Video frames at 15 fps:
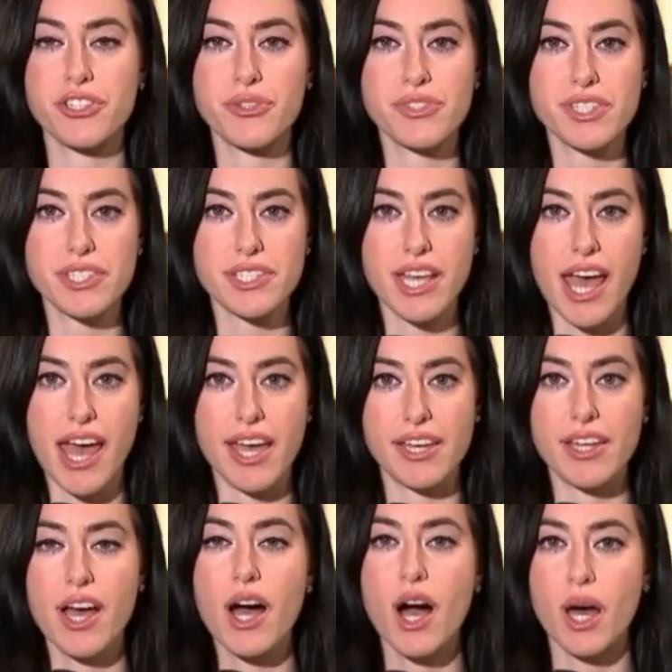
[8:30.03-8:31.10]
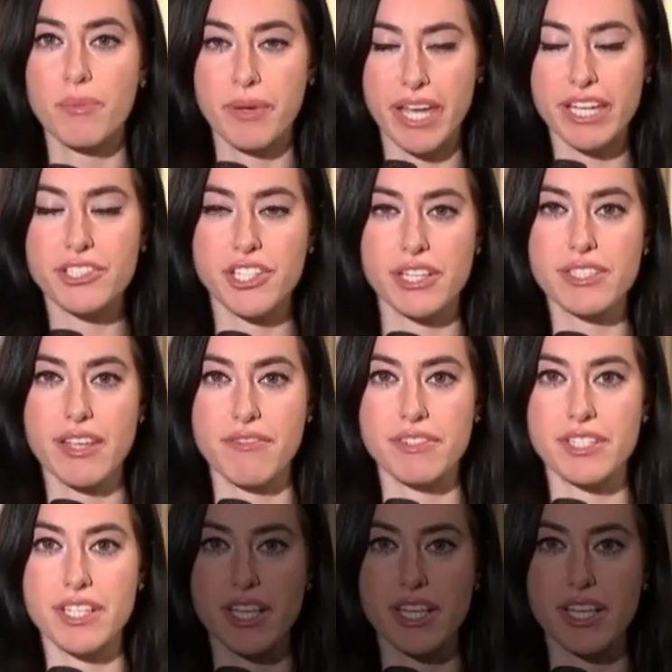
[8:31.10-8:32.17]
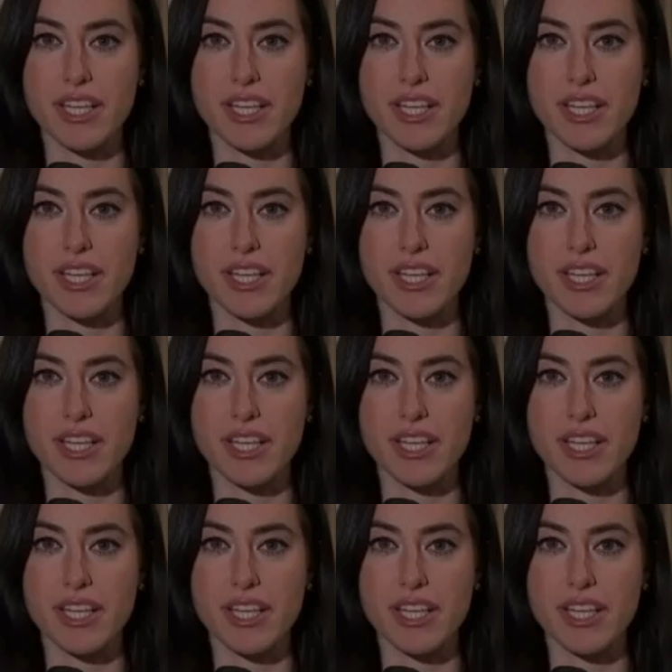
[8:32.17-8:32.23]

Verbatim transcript: News at 10 on PHL 17.